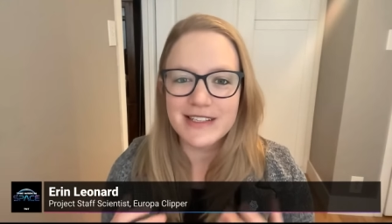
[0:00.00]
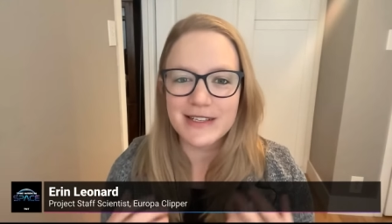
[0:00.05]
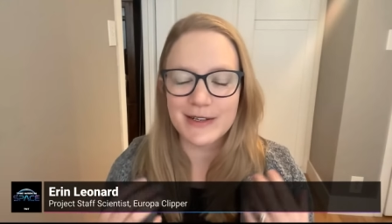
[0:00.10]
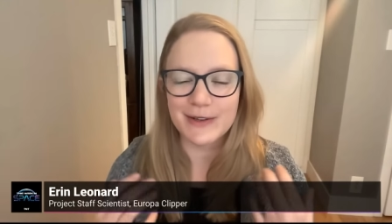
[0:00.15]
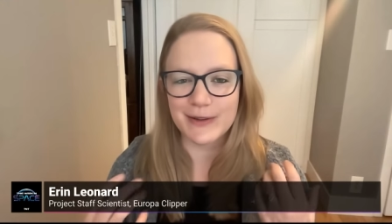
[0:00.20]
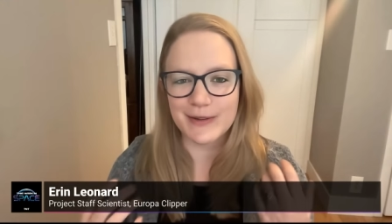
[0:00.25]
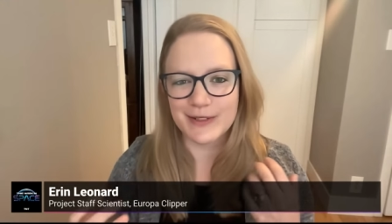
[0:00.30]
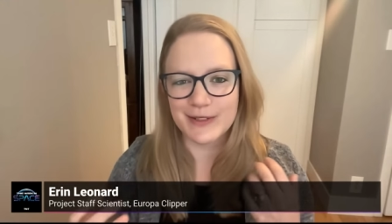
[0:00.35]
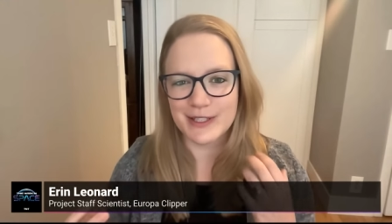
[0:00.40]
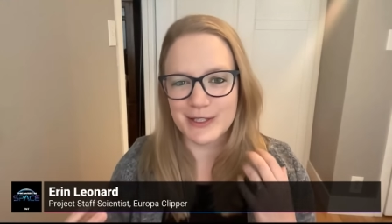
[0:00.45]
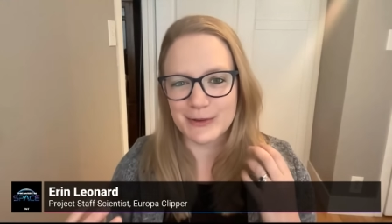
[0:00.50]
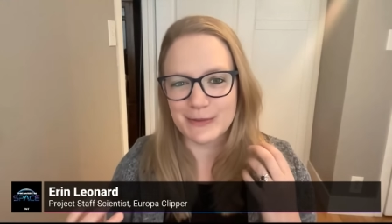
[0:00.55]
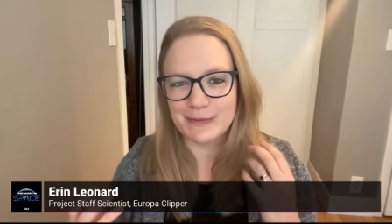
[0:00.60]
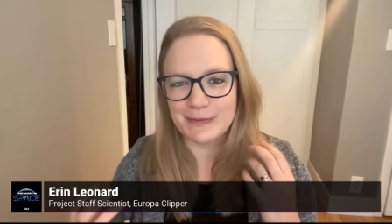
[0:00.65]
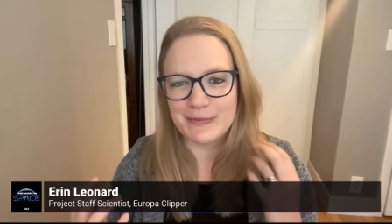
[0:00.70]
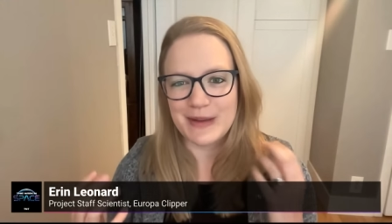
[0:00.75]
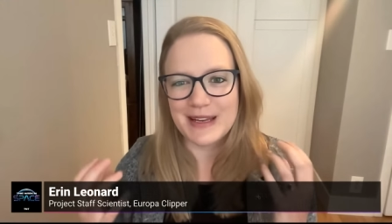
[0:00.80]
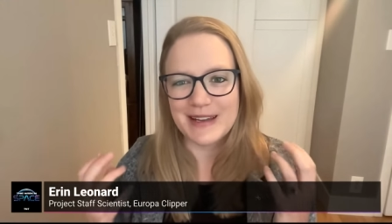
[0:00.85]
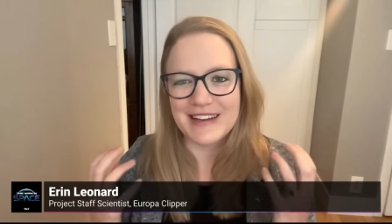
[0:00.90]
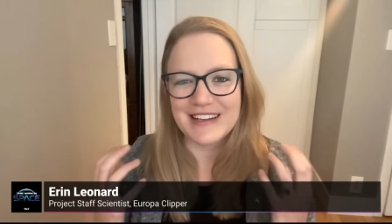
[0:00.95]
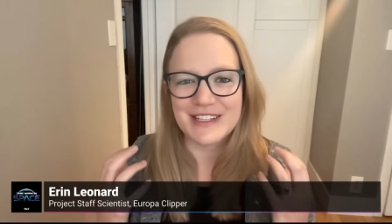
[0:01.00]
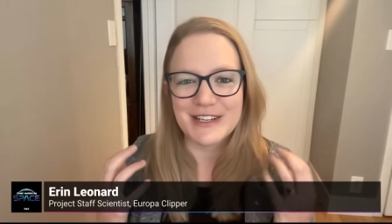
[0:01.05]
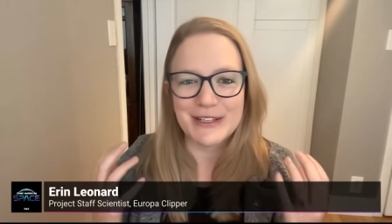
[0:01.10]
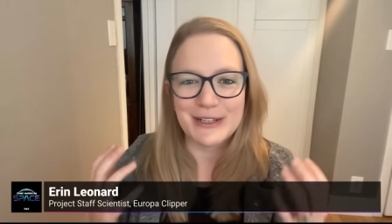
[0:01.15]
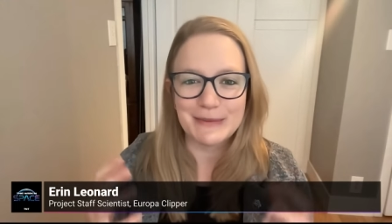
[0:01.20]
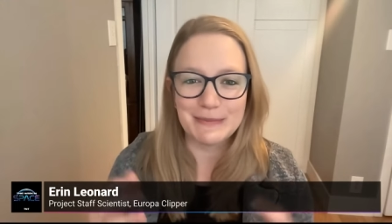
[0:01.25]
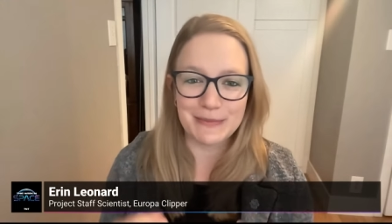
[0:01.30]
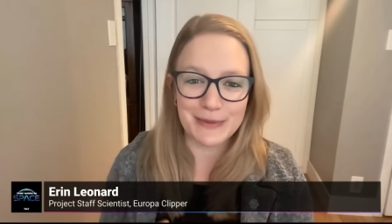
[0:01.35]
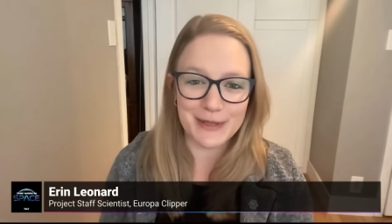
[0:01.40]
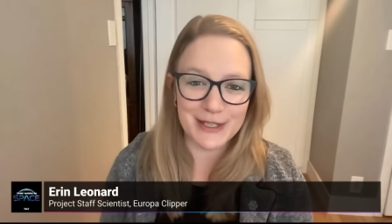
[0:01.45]
So making
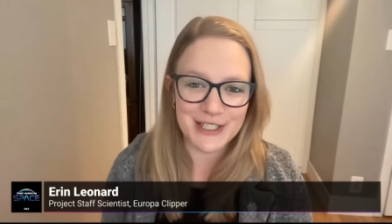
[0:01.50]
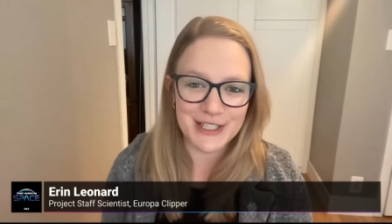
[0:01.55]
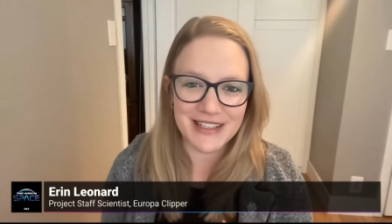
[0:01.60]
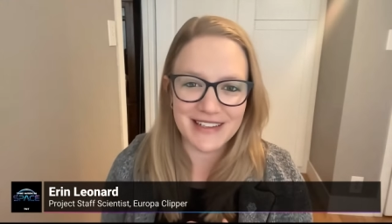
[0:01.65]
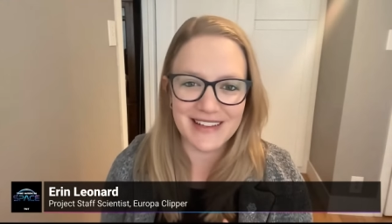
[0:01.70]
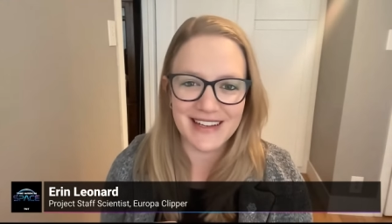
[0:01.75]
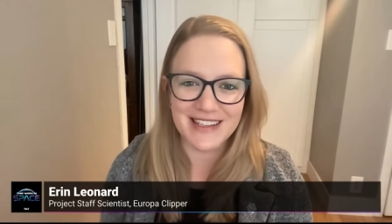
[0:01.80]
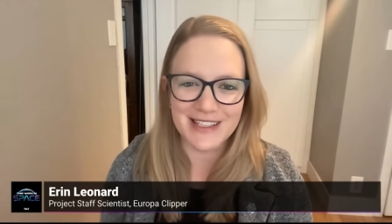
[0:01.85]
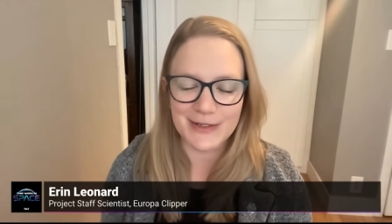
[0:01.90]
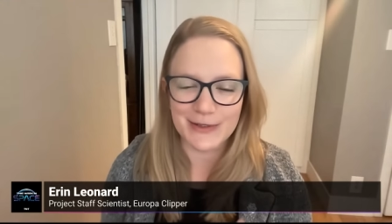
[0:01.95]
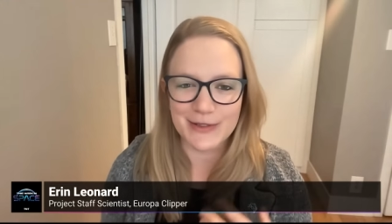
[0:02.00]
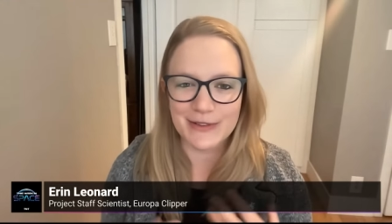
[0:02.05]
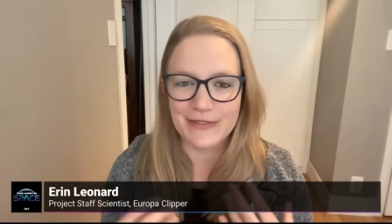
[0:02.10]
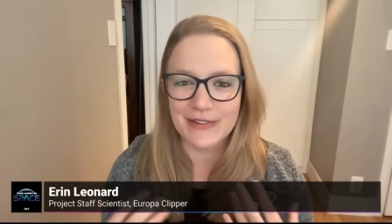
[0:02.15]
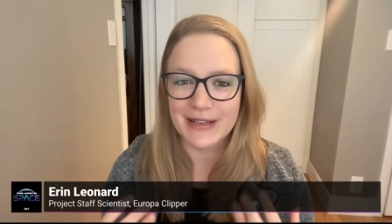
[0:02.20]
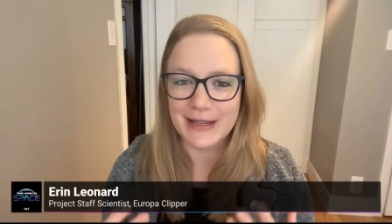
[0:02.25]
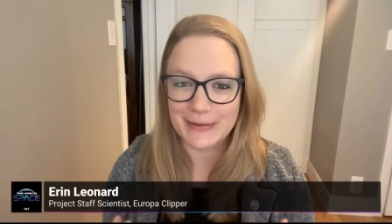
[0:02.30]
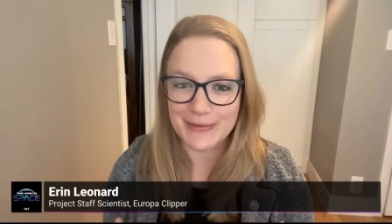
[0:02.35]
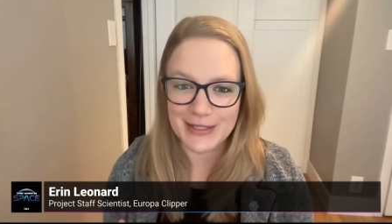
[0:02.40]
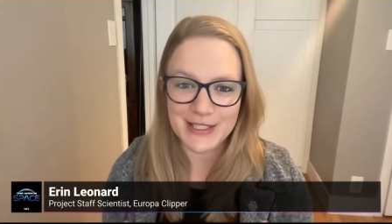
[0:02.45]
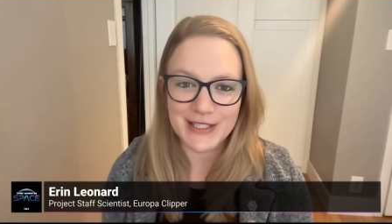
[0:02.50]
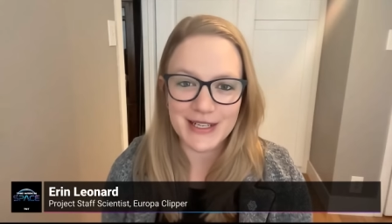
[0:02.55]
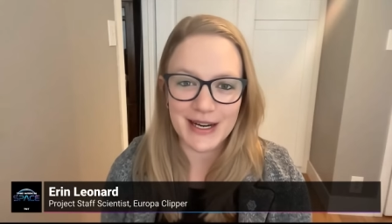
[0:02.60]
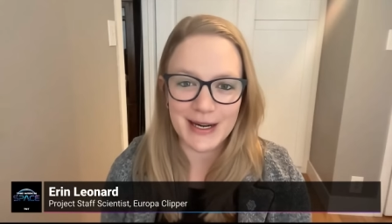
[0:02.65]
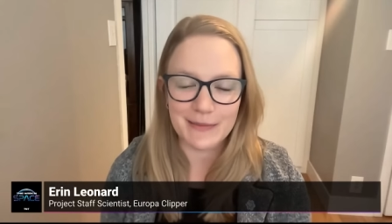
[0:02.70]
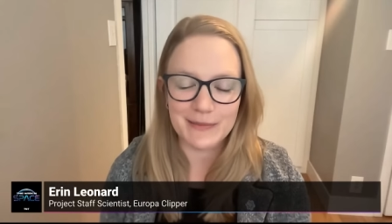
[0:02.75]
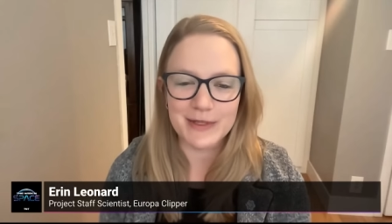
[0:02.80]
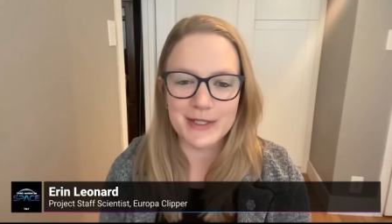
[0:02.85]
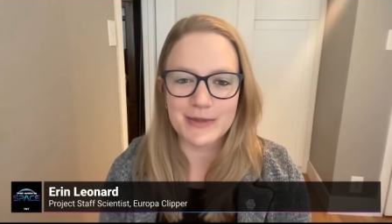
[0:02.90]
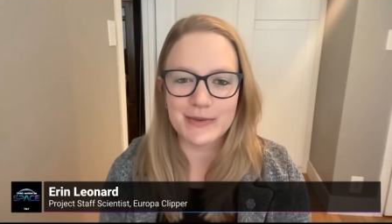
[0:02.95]
sure you're bridging that sort of language
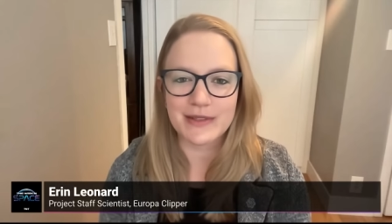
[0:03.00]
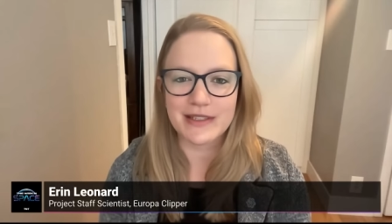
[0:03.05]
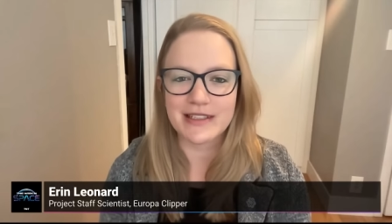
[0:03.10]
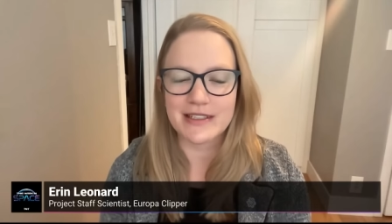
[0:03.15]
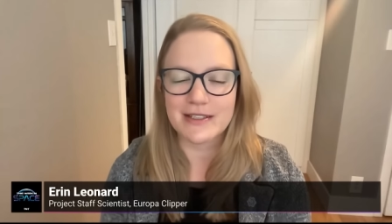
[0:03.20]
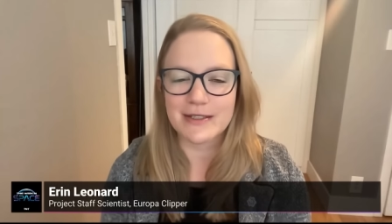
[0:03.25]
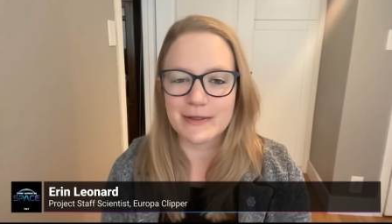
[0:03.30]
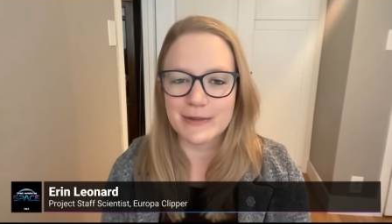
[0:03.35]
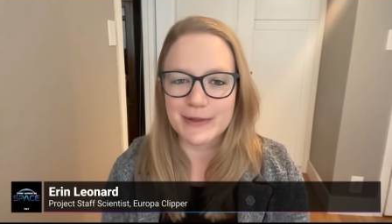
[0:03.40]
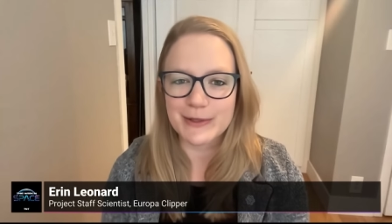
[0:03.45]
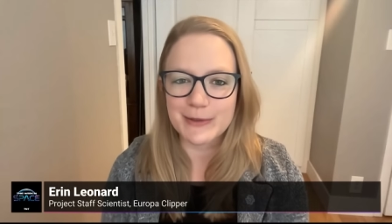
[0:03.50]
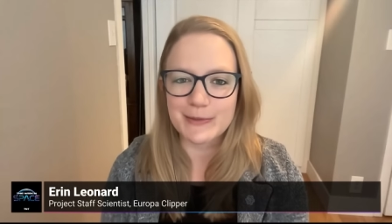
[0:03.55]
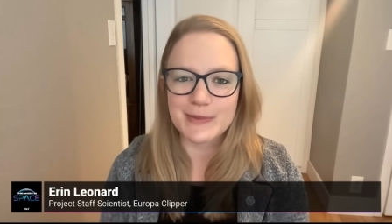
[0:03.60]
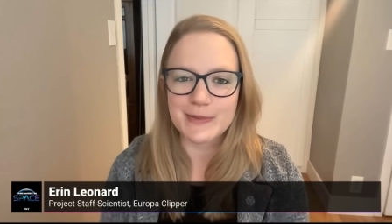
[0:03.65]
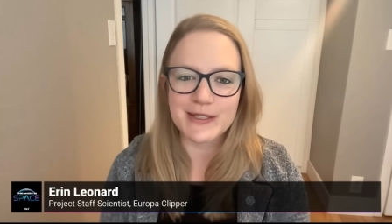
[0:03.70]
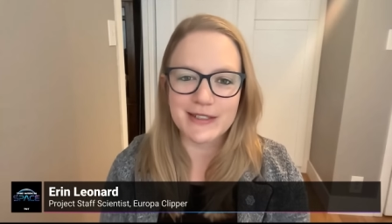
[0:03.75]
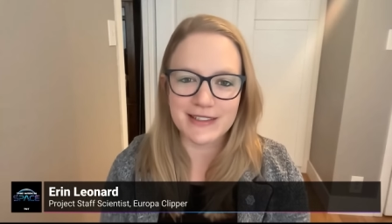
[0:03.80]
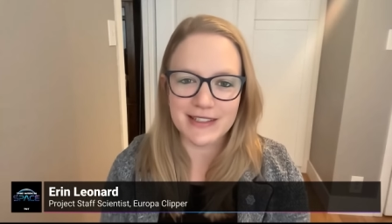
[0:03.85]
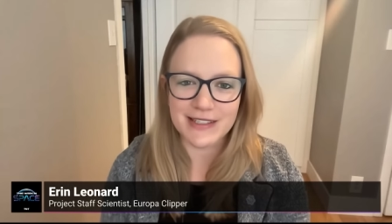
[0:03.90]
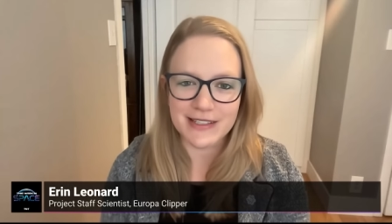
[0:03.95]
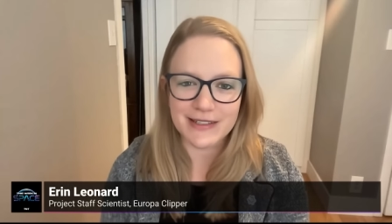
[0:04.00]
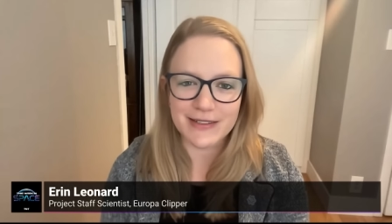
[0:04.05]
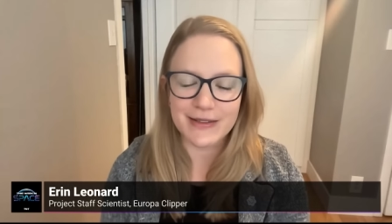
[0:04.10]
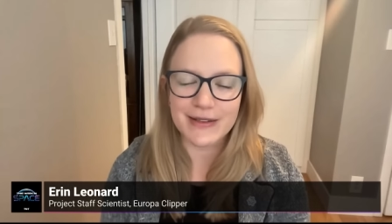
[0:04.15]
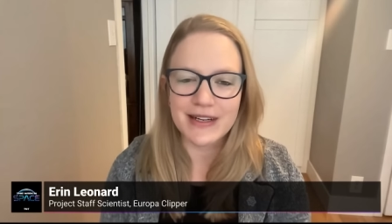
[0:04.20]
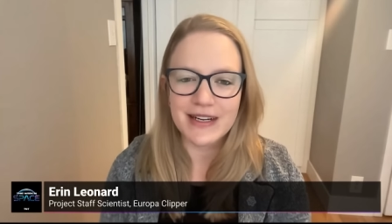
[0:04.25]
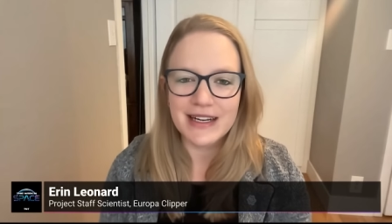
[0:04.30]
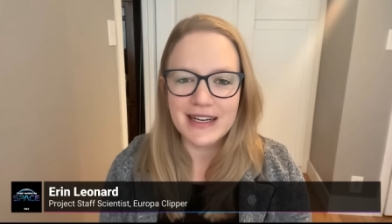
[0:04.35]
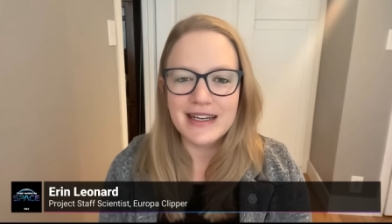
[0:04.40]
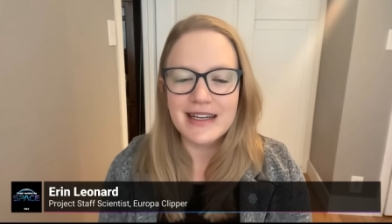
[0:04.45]
gap between the two groups
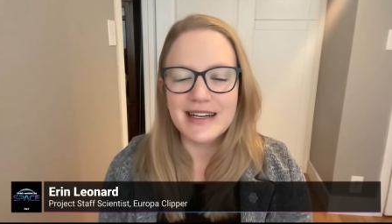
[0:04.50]
also,